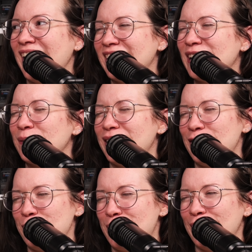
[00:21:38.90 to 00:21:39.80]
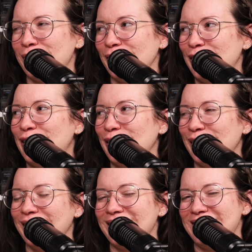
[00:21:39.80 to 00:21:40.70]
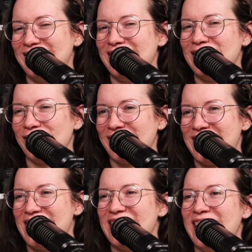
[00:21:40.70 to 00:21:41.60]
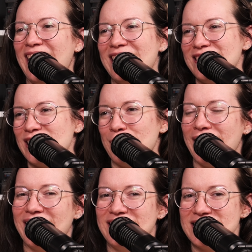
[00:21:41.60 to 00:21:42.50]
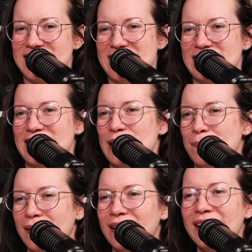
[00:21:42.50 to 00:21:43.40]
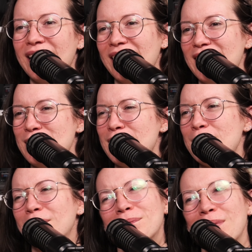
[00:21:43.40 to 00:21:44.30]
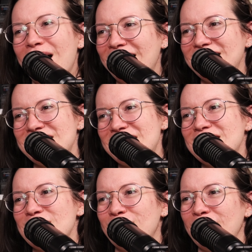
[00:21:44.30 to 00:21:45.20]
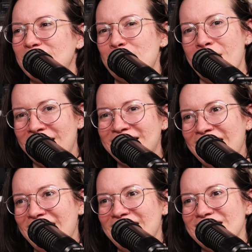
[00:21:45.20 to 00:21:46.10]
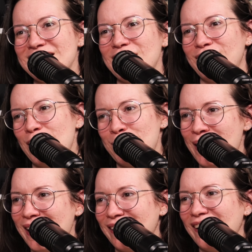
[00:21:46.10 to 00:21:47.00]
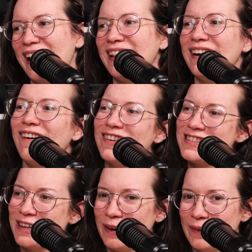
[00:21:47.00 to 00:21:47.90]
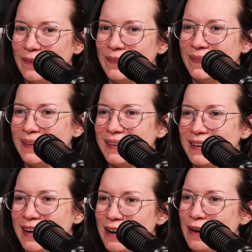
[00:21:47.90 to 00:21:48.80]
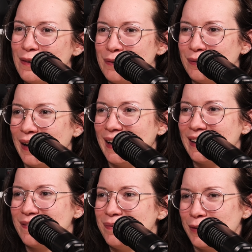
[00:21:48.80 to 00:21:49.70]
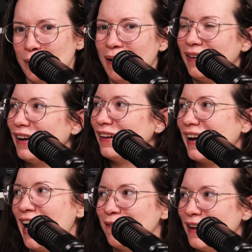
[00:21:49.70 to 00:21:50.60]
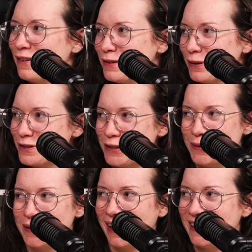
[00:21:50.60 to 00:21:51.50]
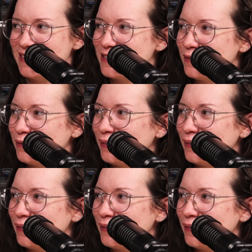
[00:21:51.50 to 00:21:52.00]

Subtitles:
I think it would be a really good, like, nitty gritty, get into the behind the scenes, in the behind the scenes of like the bad guys of the Empire, and then also of like the rebellion. Like, have those two kinds of